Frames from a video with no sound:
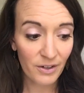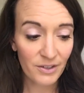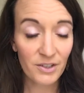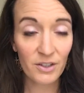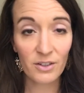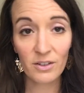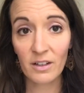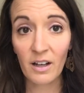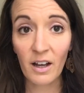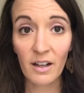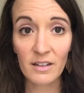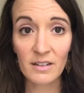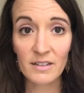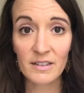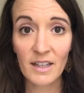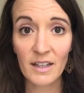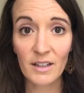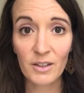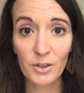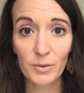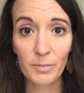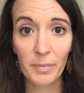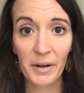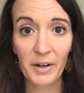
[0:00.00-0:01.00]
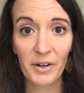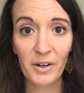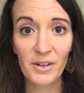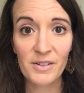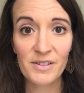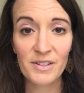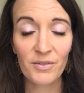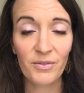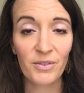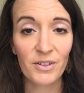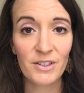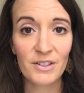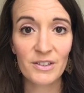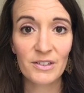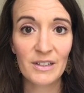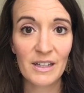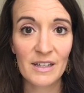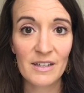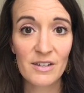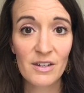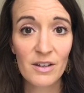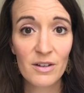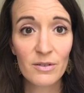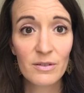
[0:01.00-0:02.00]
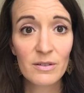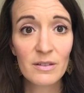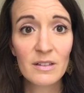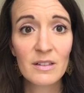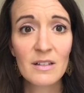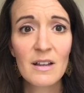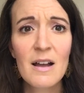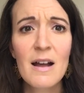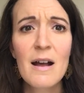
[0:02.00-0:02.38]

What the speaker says: certain colors that look better on different skin tones,